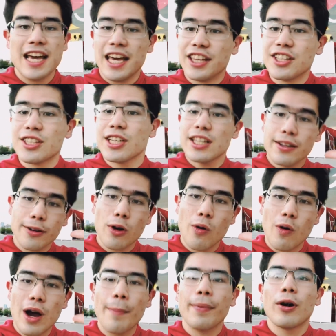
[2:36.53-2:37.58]
It doesn't either
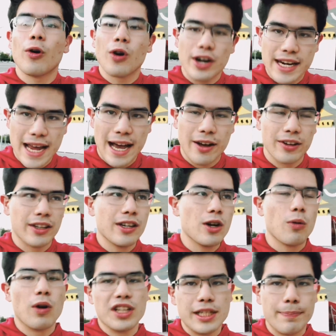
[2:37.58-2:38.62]
go up or
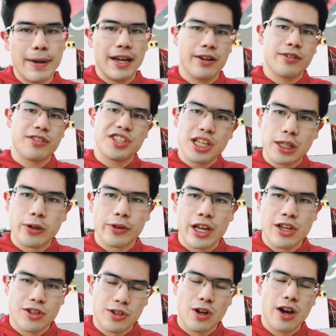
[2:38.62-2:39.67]
down. Well, depending on seat
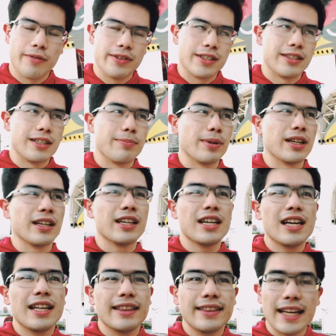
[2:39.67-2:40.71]
location, obviously, but
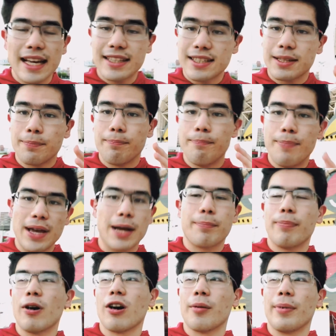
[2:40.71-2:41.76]
that's the
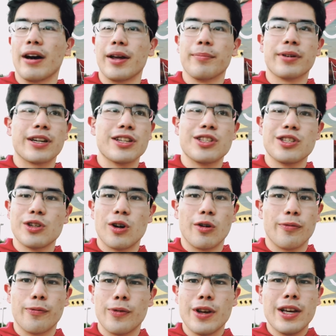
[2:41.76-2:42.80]
big part about it because you know,
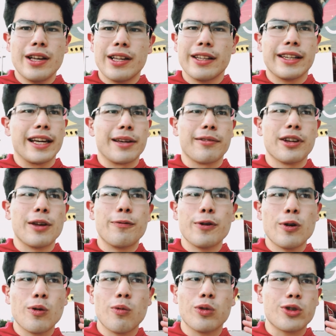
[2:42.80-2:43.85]
like if
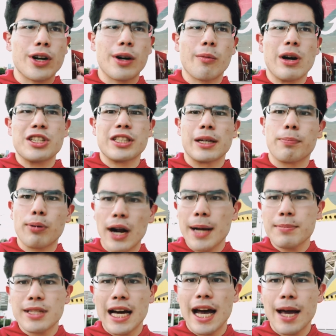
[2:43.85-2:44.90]
you try to watch like
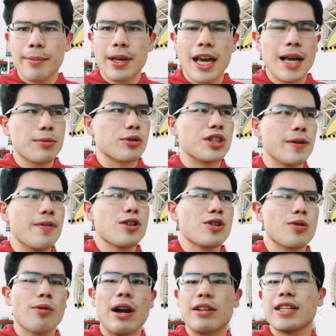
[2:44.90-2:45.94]
prime time games or
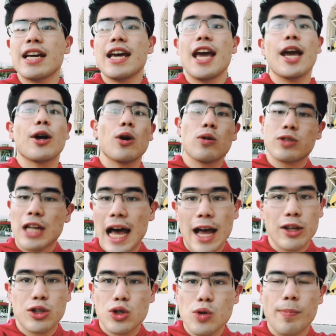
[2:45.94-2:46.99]
division rounds, it goes
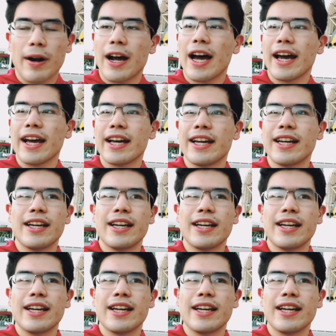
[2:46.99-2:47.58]
super high.